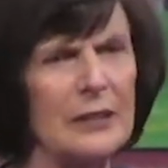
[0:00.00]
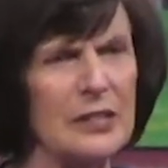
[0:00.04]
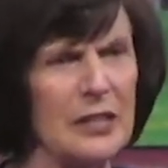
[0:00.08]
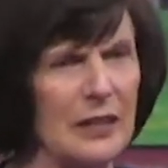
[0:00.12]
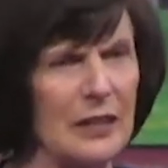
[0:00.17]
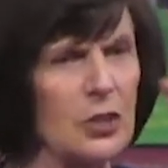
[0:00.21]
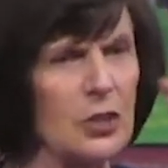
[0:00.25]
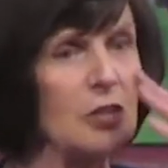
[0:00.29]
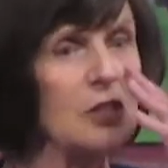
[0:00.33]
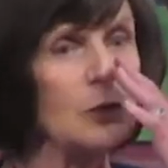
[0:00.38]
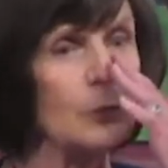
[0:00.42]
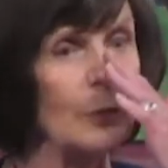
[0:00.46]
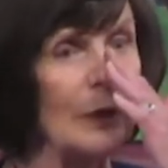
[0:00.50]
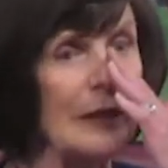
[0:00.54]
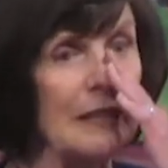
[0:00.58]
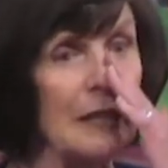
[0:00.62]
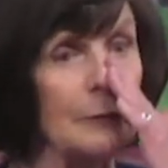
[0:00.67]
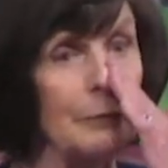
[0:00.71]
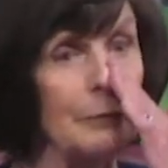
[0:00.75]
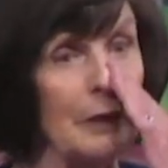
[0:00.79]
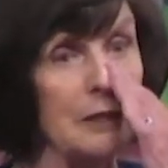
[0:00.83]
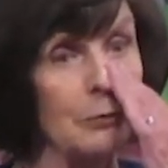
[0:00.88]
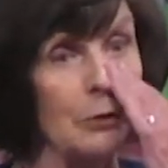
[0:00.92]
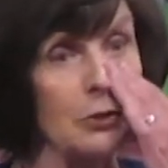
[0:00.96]
she doesn't ride the
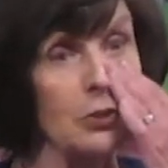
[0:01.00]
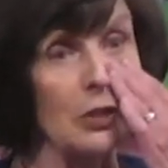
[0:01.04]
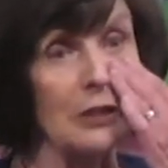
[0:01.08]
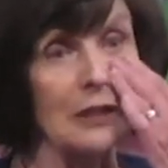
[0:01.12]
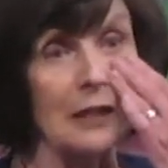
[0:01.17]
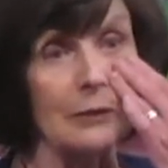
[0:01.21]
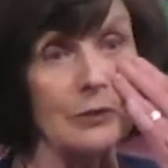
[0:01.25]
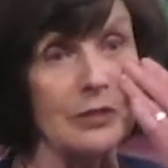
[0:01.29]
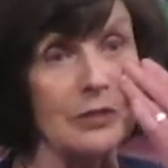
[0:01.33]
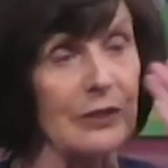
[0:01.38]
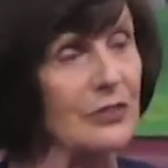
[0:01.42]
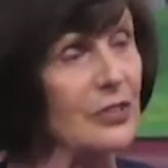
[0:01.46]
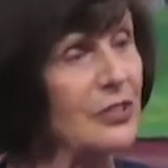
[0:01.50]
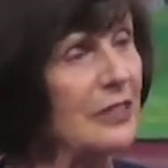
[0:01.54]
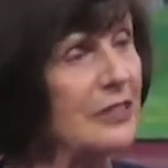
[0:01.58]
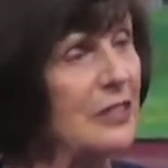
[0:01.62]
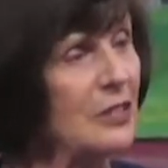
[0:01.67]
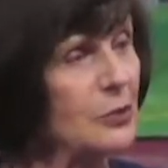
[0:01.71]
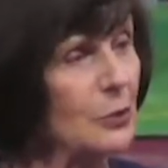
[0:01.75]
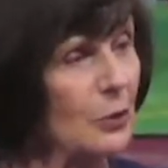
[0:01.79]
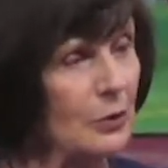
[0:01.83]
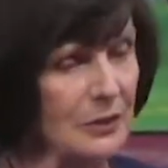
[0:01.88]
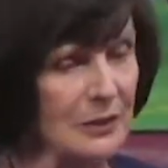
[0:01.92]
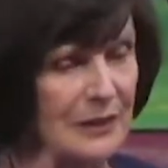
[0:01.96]
bus, but she comes to our Sunday
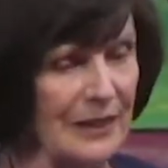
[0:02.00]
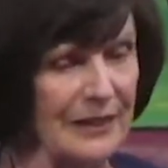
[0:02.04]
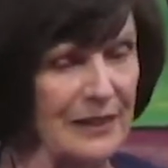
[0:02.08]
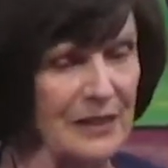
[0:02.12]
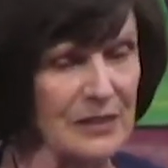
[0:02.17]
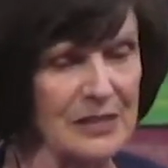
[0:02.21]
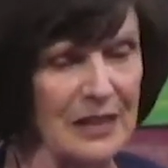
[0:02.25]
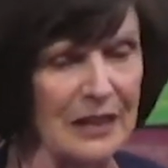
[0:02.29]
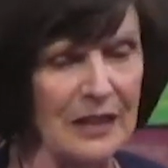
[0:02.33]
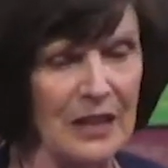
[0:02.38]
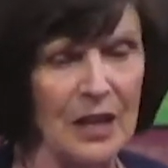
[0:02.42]
school class.